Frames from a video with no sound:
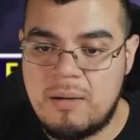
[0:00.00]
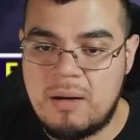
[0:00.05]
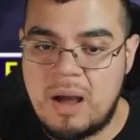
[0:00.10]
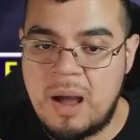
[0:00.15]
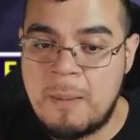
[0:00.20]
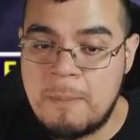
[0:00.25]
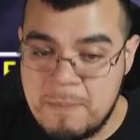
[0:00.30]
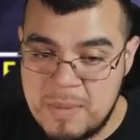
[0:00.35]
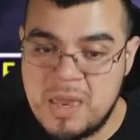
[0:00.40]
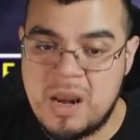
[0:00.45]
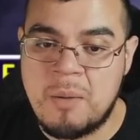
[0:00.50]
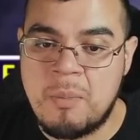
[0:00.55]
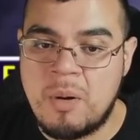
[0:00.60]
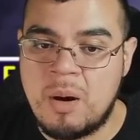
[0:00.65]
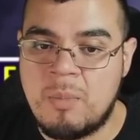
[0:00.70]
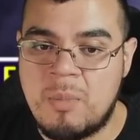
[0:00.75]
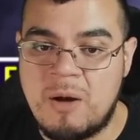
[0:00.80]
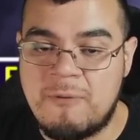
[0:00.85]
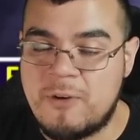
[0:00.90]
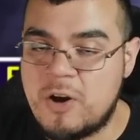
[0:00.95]
a
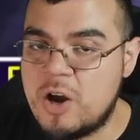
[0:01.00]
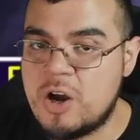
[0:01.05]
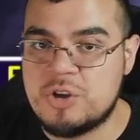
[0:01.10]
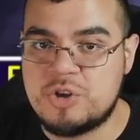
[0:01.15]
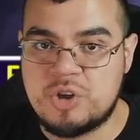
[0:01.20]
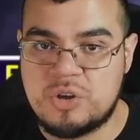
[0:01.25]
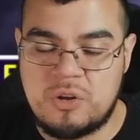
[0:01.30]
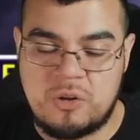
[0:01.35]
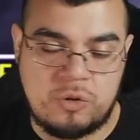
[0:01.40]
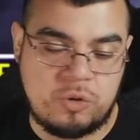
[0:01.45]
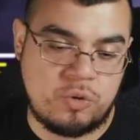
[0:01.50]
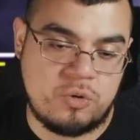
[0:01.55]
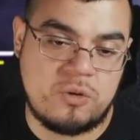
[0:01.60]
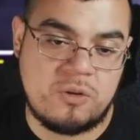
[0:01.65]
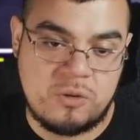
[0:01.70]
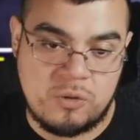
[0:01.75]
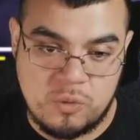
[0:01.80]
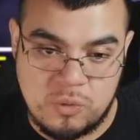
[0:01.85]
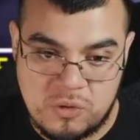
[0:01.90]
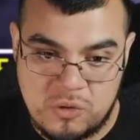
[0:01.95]
minimum of 100
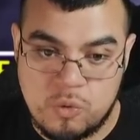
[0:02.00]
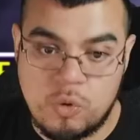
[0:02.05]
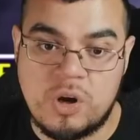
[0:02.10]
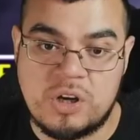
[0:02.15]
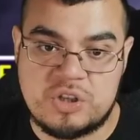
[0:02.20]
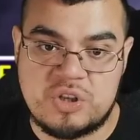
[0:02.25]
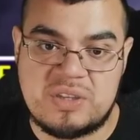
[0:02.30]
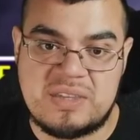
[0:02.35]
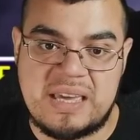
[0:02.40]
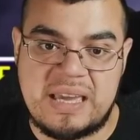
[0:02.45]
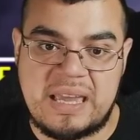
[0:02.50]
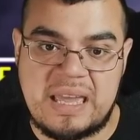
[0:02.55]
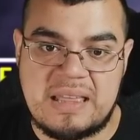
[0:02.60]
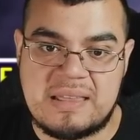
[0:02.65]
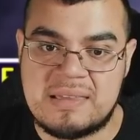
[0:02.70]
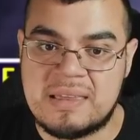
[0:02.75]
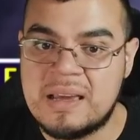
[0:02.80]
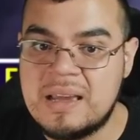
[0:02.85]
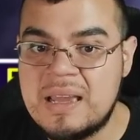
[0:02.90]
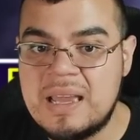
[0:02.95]
to 200
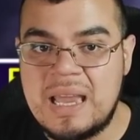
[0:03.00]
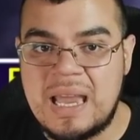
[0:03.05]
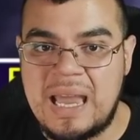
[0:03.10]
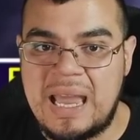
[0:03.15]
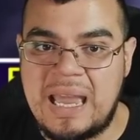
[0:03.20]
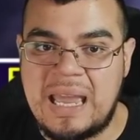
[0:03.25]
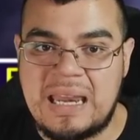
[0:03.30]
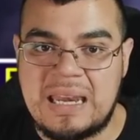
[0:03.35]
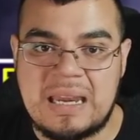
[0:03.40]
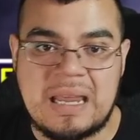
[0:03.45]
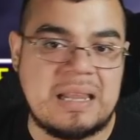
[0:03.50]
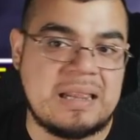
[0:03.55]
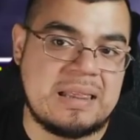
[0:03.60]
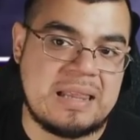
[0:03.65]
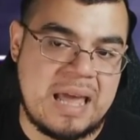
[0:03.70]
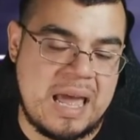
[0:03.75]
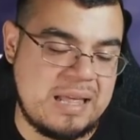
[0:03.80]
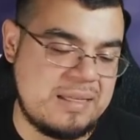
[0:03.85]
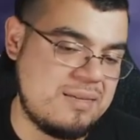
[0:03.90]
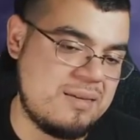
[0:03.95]
tickets, and
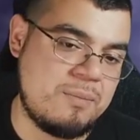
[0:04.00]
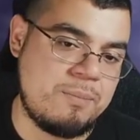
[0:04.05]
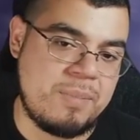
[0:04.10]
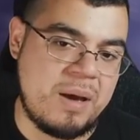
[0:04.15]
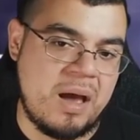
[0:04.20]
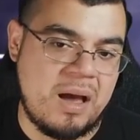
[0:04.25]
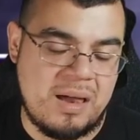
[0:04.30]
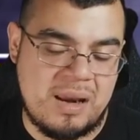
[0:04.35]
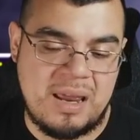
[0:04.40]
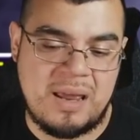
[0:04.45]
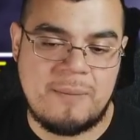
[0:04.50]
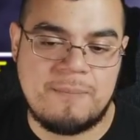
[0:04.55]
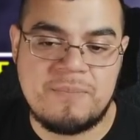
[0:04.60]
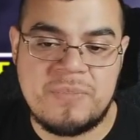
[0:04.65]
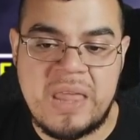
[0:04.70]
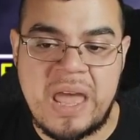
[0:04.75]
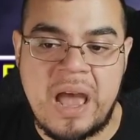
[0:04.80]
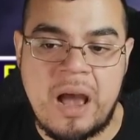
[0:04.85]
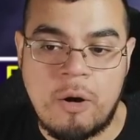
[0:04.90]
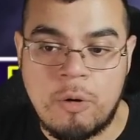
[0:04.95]
that's about it.
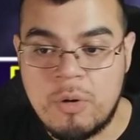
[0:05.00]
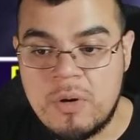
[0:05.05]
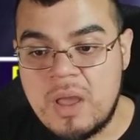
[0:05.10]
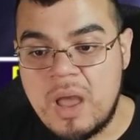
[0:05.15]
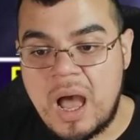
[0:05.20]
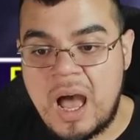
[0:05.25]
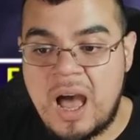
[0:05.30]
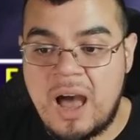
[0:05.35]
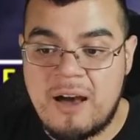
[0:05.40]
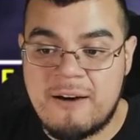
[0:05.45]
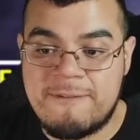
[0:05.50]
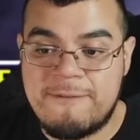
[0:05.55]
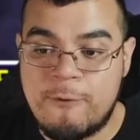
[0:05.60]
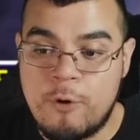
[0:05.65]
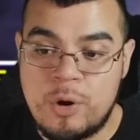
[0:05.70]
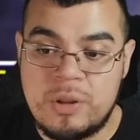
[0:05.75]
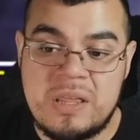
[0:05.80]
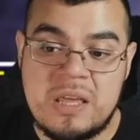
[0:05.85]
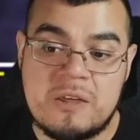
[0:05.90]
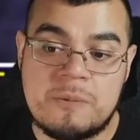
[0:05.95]
Now,
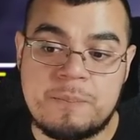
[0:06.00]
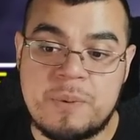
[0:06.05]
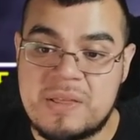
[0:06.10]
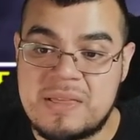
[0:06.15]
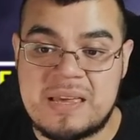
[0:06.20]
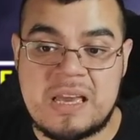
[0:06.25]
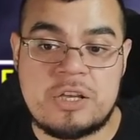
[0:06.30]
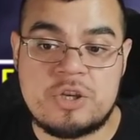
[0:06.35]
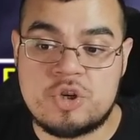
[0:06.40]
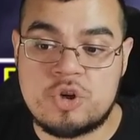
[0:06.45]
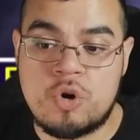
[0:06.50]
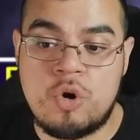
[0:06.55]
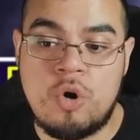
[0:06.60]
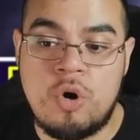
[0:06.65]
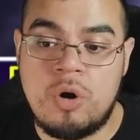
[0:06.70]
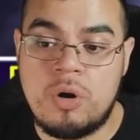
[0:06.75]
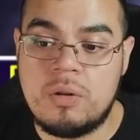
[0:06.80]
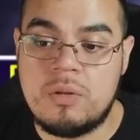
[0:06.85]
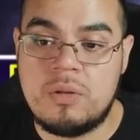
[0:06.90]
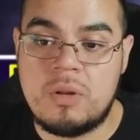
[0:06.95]
for this
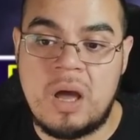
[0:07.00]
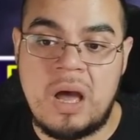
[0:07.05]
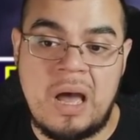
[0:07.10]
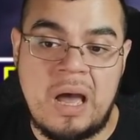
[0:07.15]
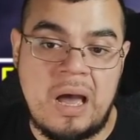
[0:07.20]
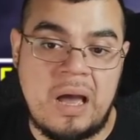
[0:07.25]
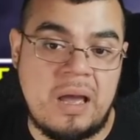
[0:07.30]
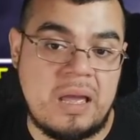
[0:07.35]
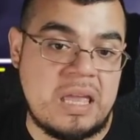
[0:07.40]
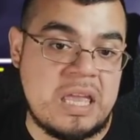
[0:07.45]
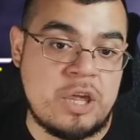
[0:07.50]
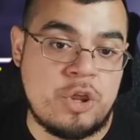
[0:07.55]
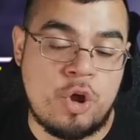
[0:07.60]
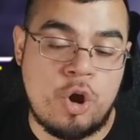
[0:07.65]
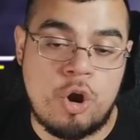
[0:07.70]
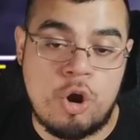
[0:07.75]
potential either